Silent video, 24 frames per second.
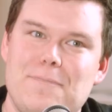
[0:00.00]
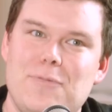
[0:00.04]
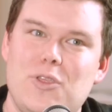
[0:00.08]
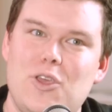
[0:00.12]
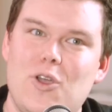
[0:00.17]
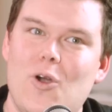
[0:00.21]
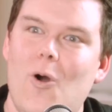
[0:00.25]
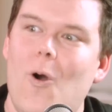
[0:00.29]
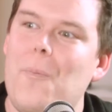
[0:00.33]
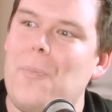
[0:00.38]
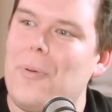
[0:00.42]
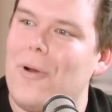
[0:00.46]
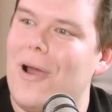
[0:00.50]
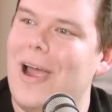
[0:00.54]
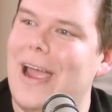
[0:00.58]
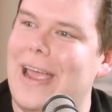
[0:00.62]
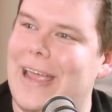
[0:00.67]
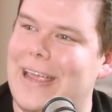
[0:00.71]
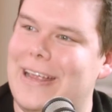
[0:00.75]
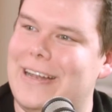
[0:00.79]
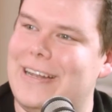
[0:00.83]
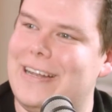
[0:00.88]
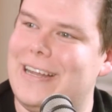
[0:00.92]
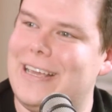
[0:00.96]
Your
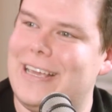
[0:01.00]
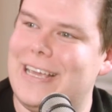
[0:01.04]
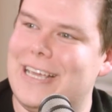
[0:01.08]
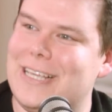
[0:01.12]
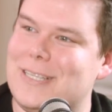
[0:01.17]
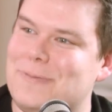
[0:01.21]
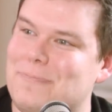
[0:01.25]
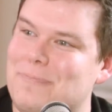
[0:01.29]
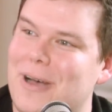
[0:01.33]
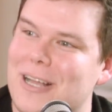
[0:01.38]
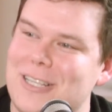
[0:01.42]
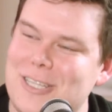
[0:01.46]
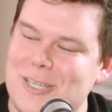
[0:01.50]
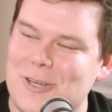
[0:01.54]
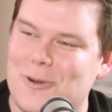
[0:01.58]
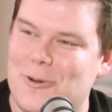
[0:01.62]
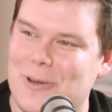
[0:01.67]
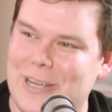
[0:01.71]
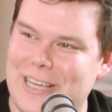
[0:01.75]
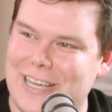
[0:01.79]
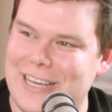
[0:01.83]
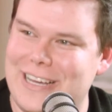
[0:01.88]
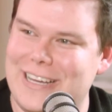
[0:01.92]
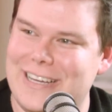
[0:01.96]
brain is much
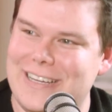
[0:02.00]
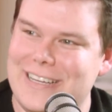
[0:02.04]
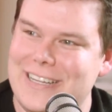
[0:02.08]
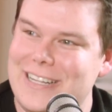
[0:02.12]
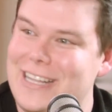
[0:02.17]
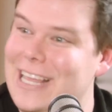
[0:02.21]
quicker.